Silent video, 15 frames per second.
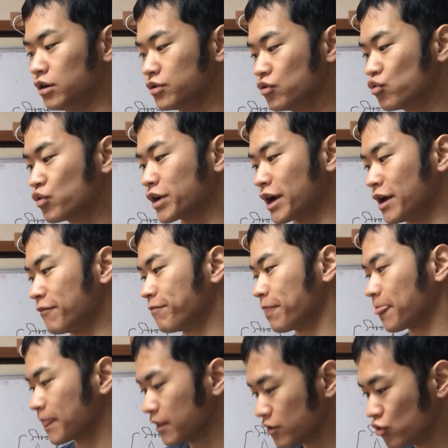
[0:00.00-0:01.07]
you can
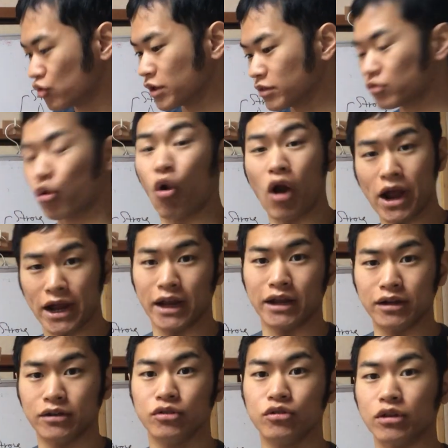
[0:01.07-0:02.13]

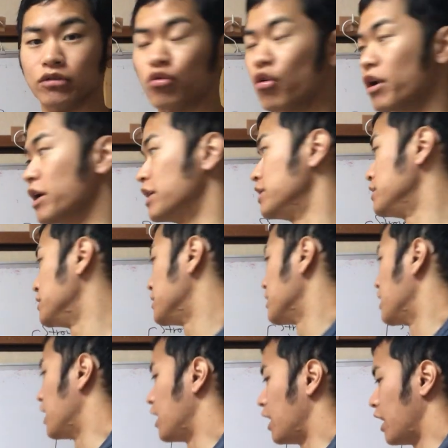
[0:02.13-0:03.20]
train
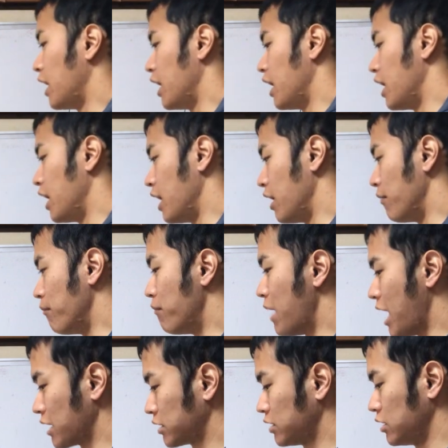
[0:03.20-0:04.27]
the
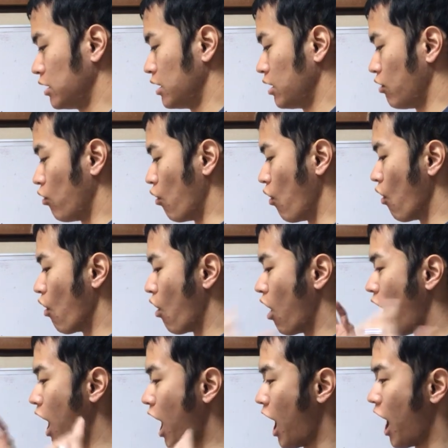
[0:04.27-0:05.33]
back
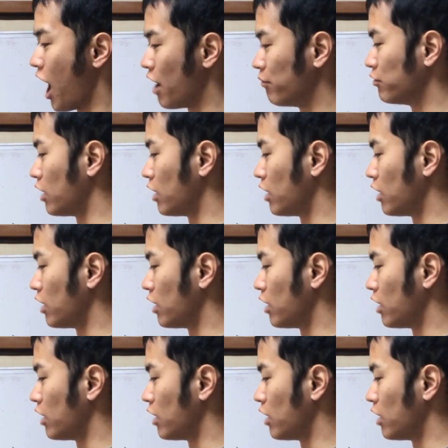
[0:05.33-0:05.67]
or arm